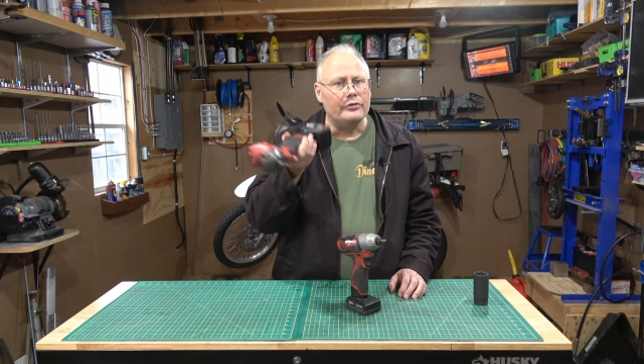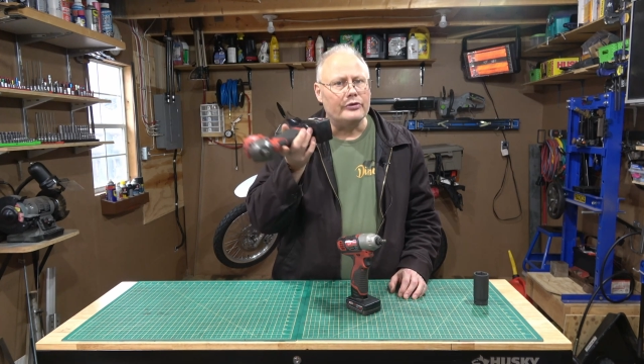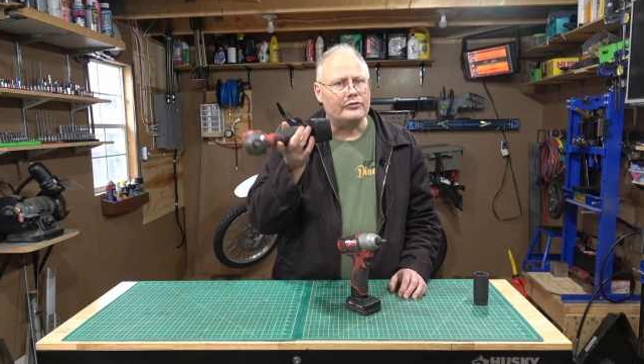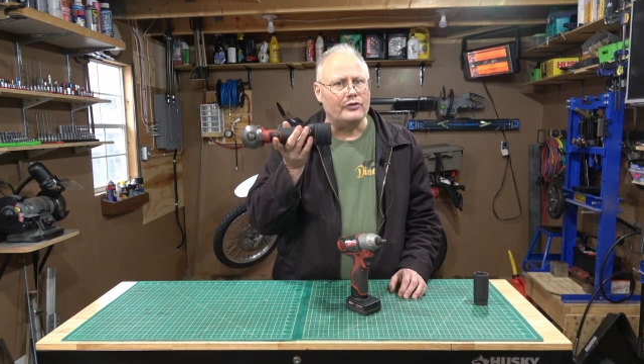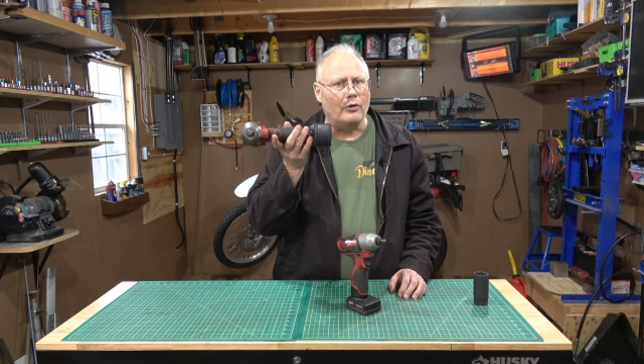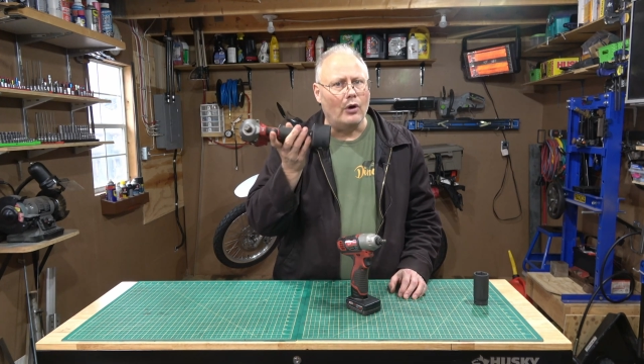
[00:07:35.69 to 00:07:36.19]

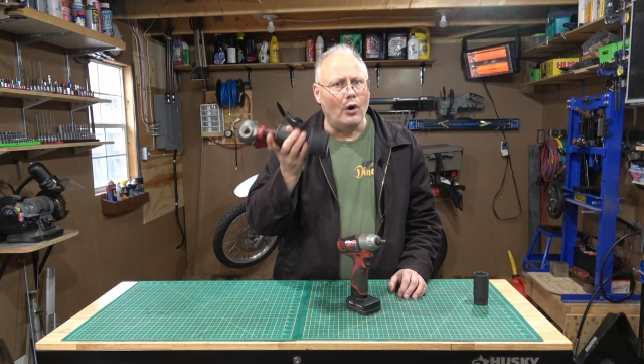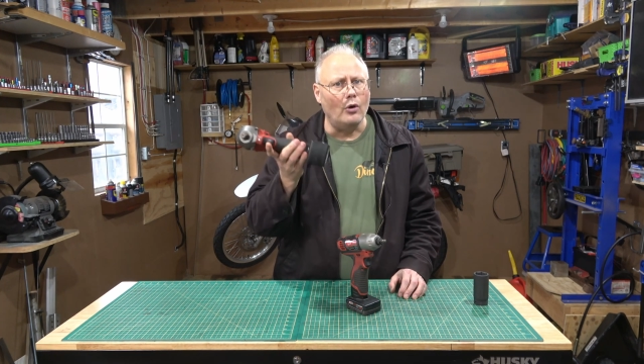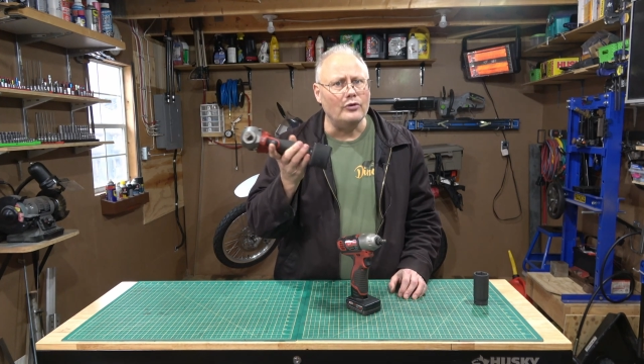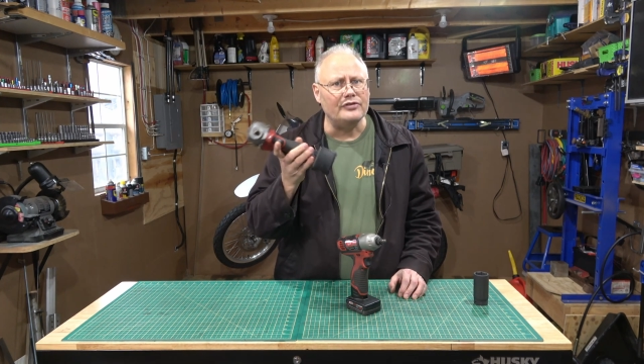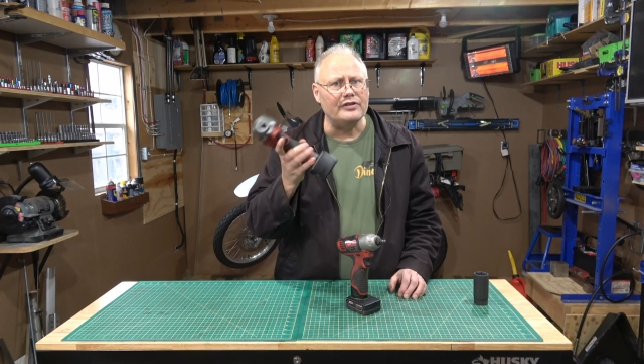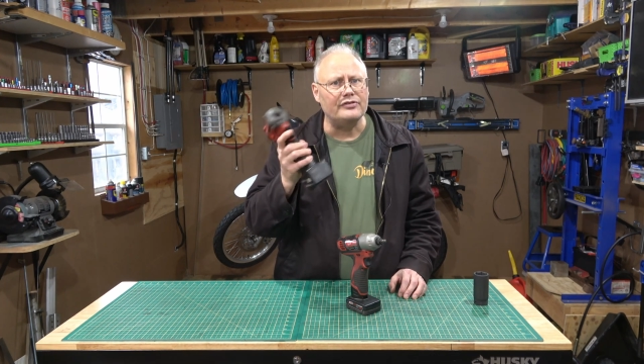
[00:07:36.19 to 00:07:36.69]
There's no
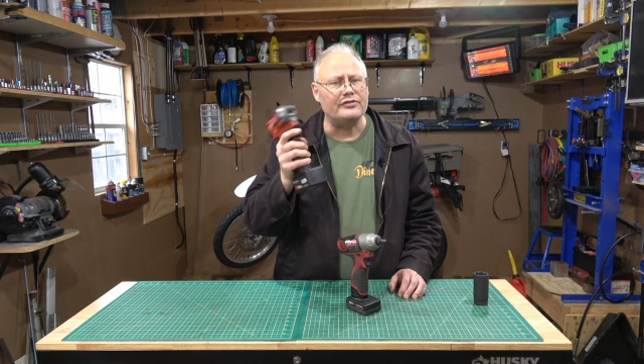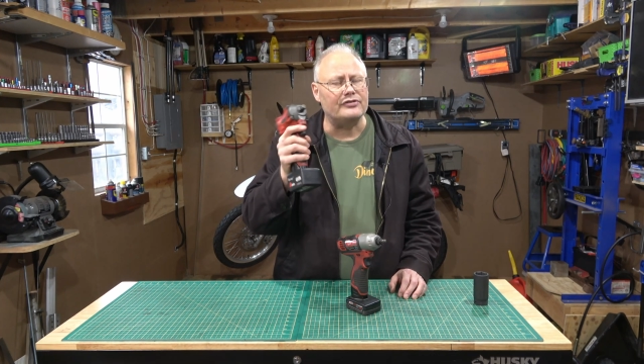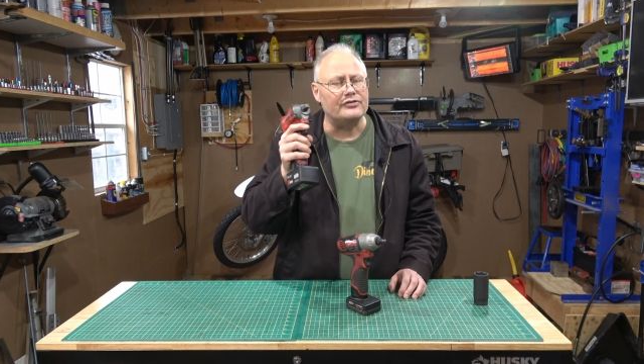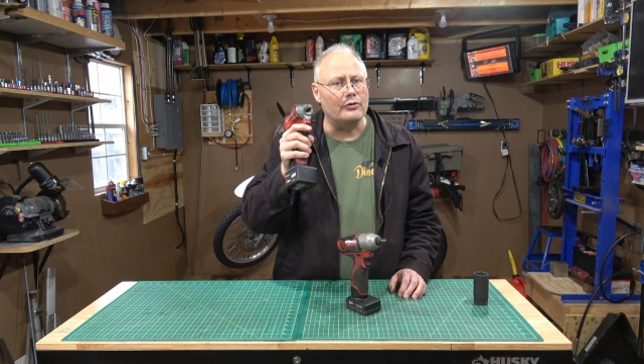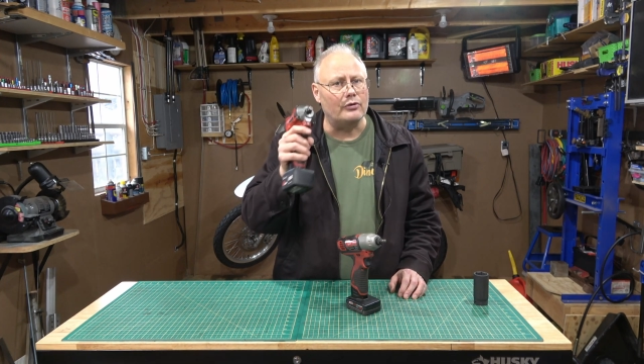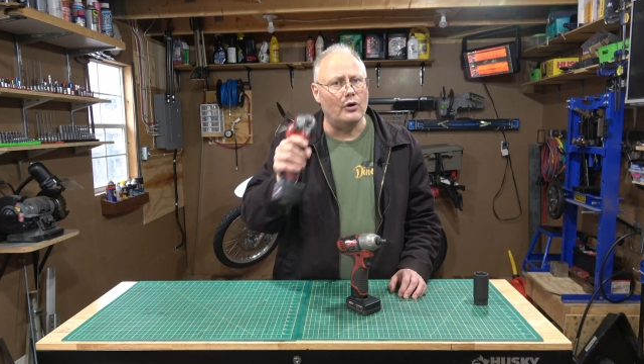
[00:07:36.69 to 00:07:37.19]
hoses,
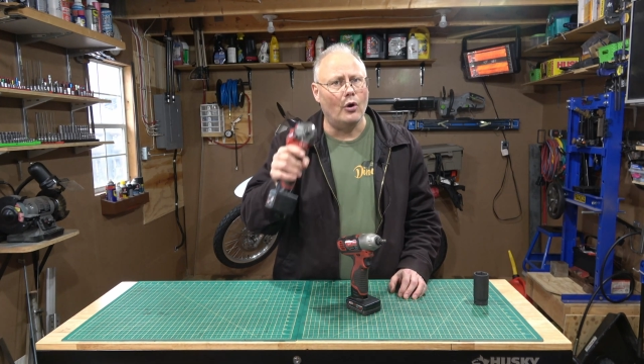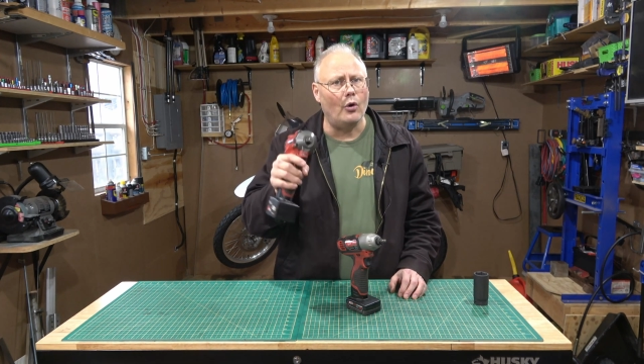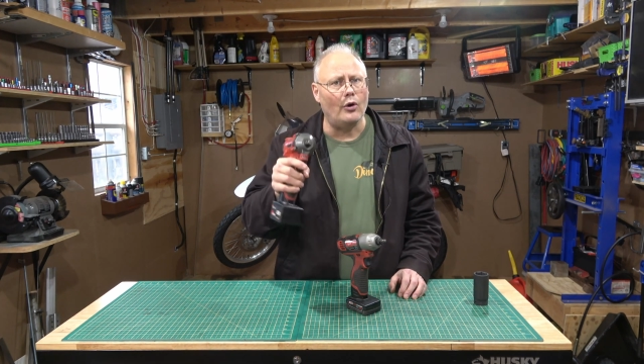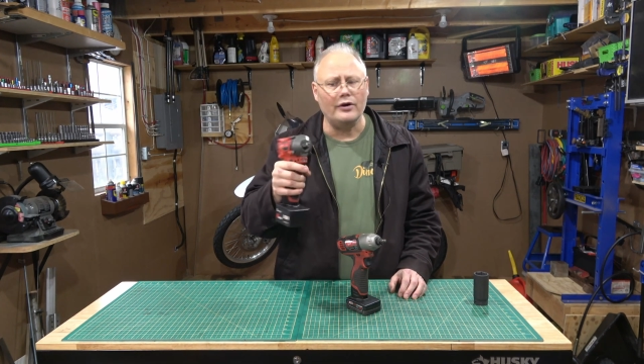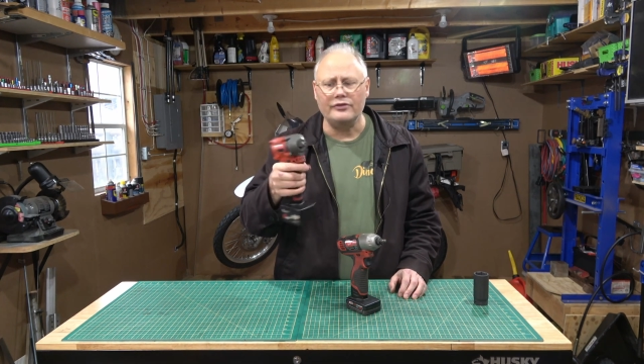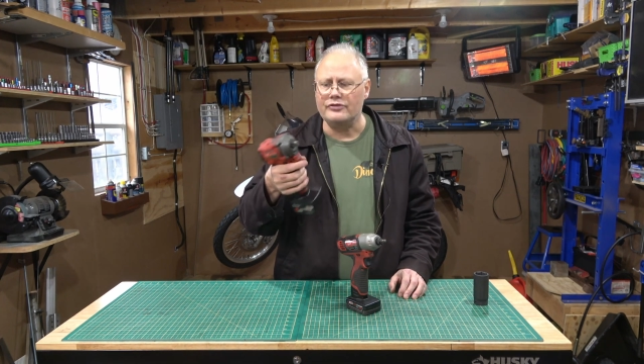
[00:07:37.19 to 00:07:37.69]
there's no
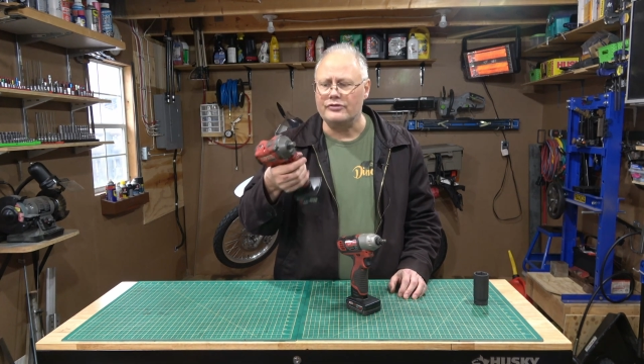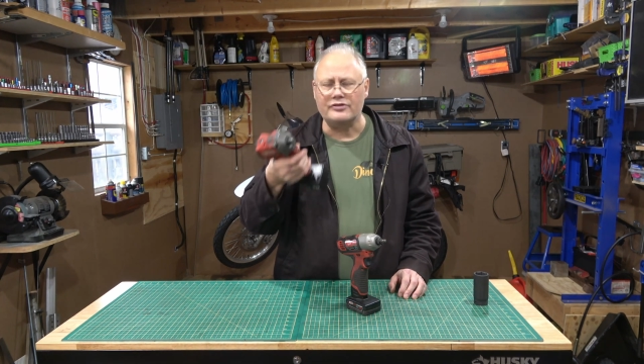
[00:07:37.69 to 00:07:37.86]
cords,